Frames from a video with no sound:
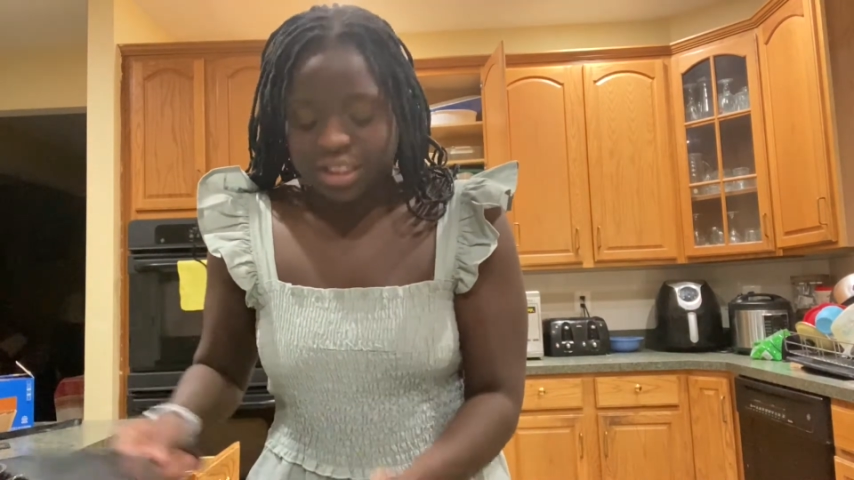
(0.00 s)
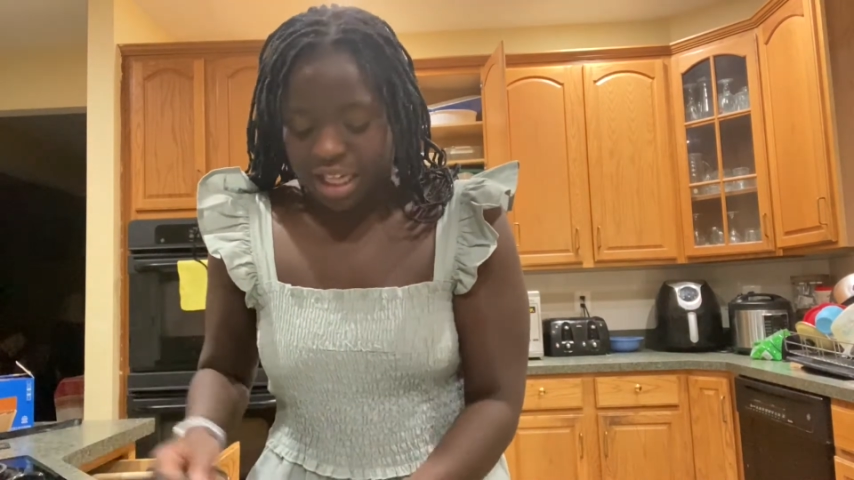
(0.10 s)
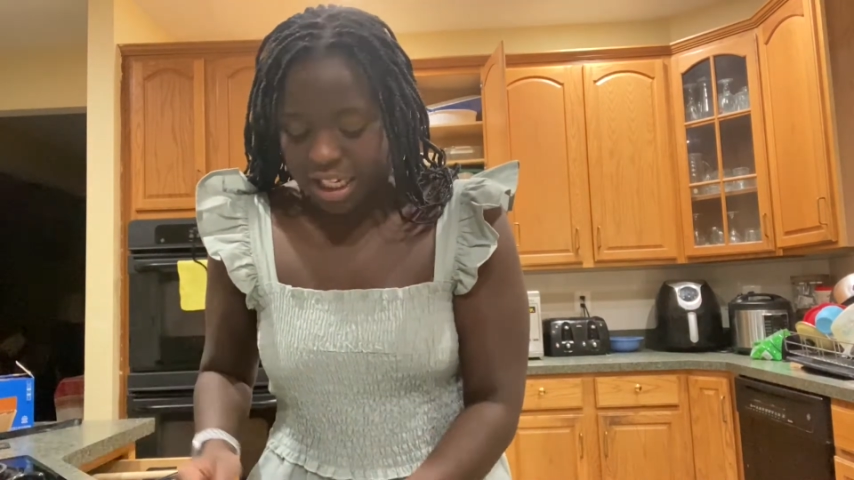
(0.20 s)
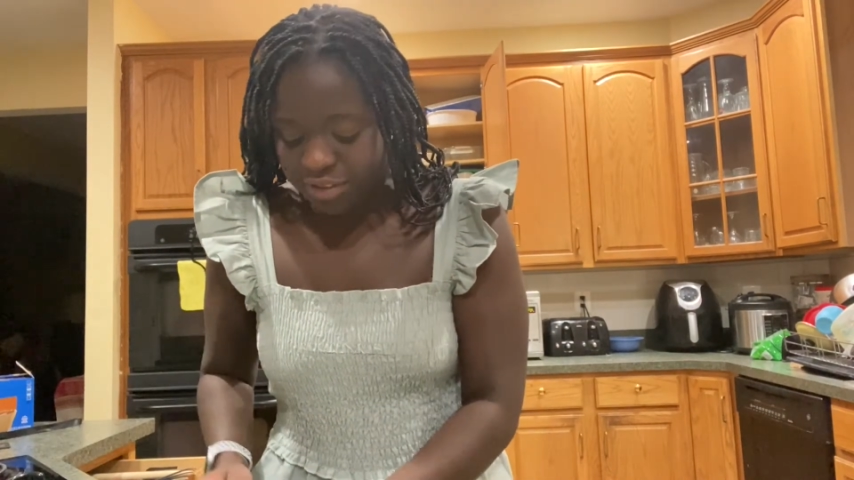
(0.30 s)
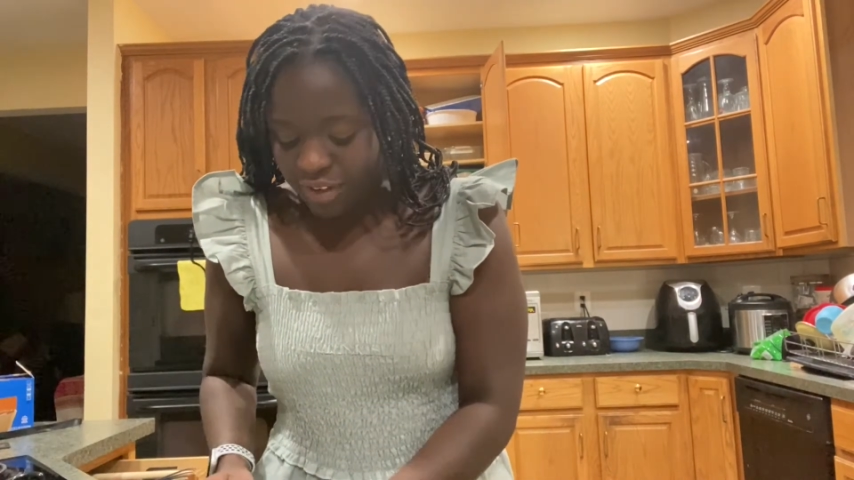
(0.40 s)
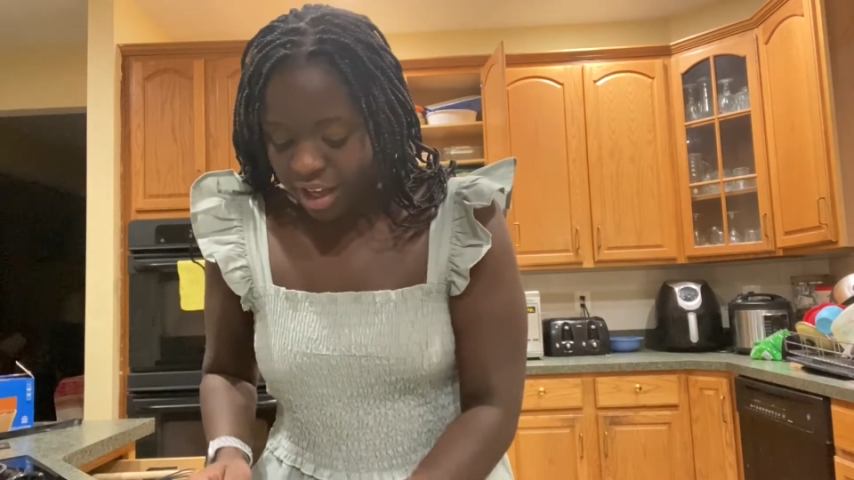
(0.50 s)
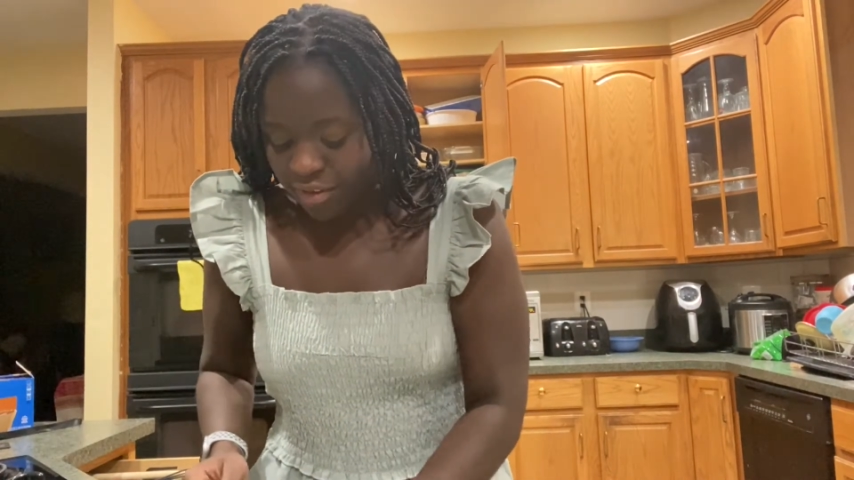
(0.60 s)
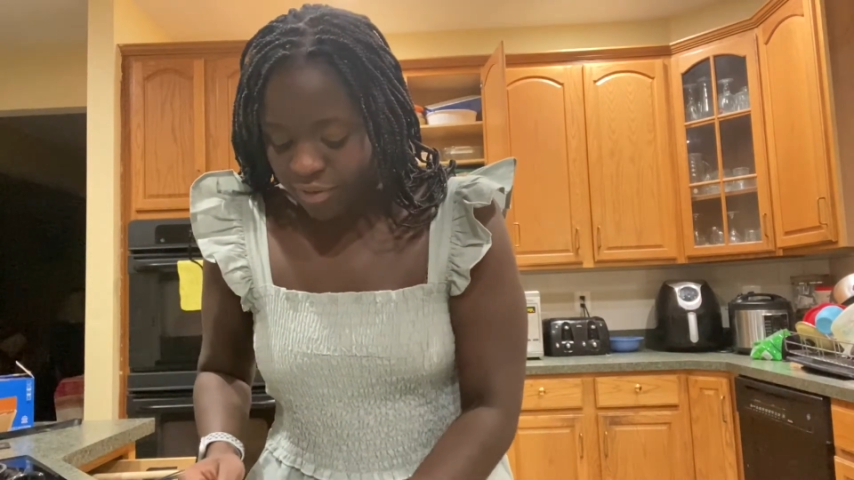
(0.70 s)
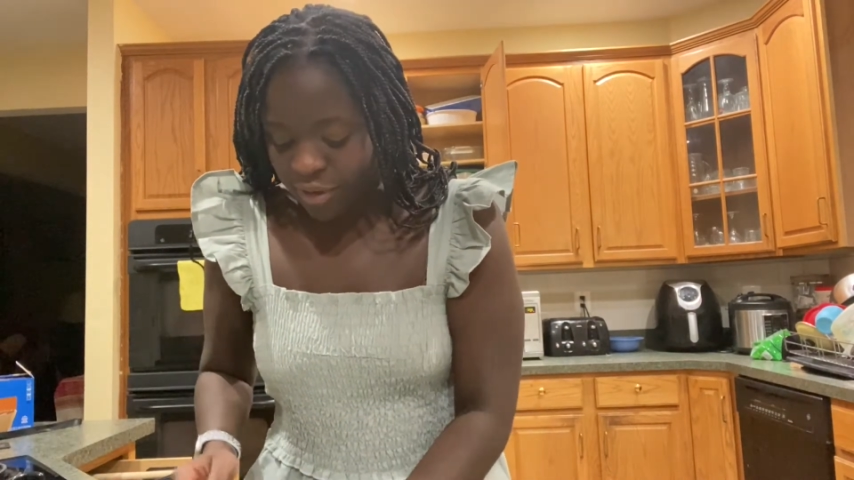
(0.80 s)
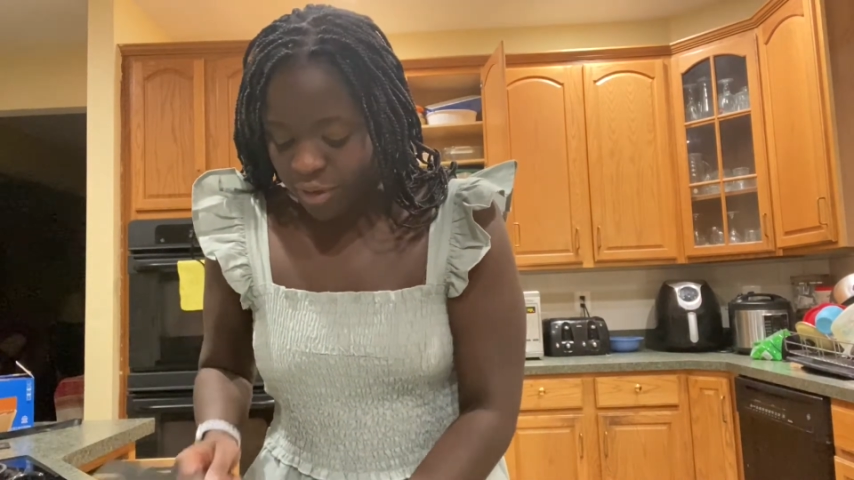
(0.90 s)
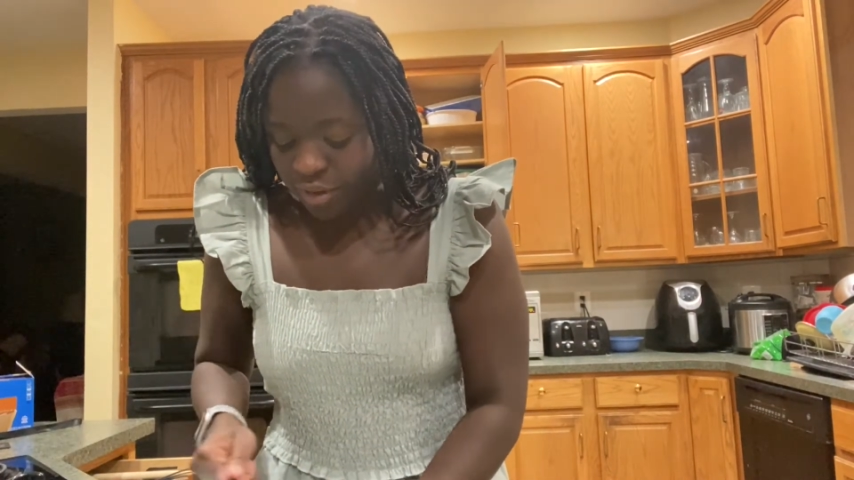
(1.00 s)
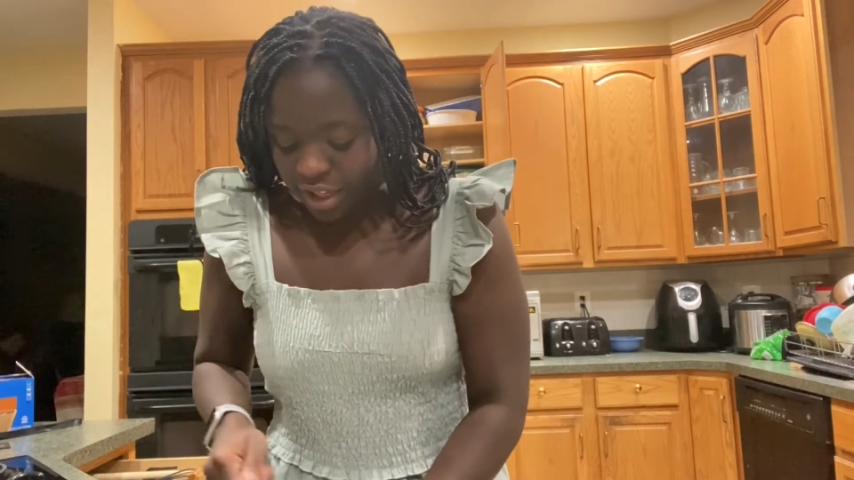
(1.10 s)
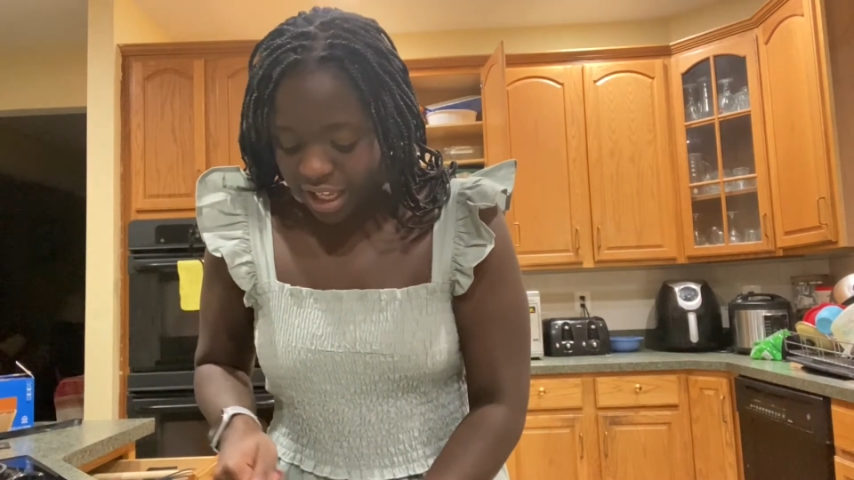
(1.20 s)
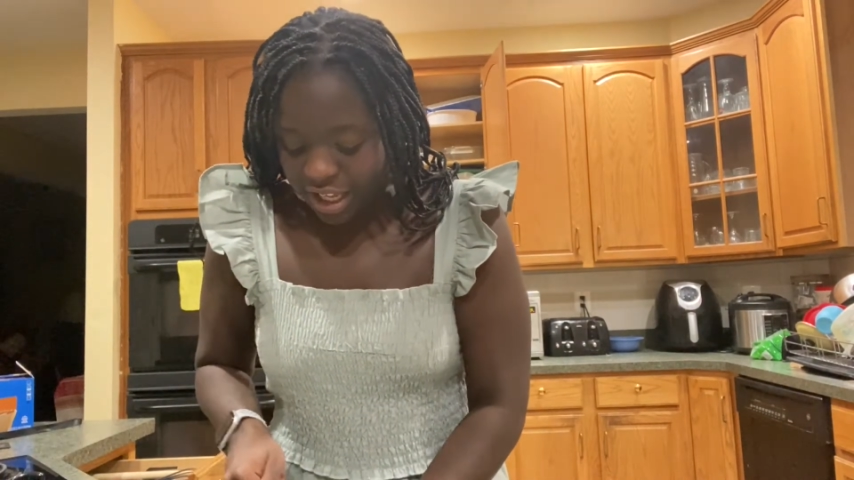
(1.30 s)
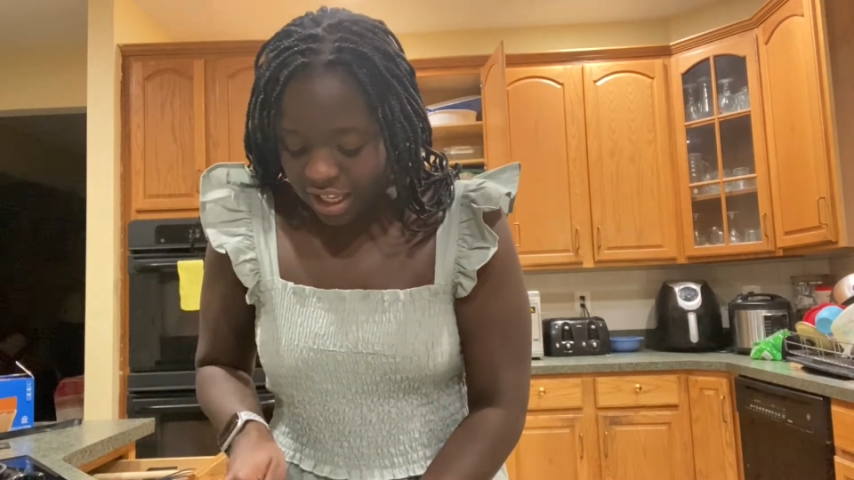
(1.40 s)
satisfying fruit.
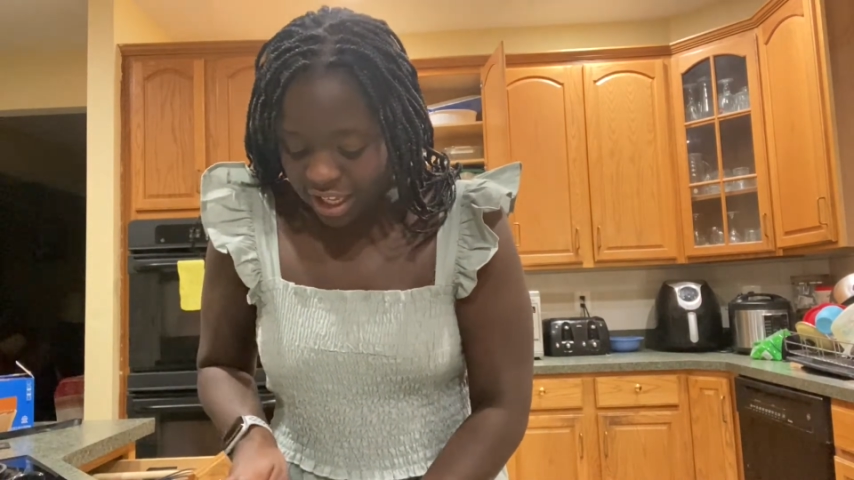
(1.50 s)
Like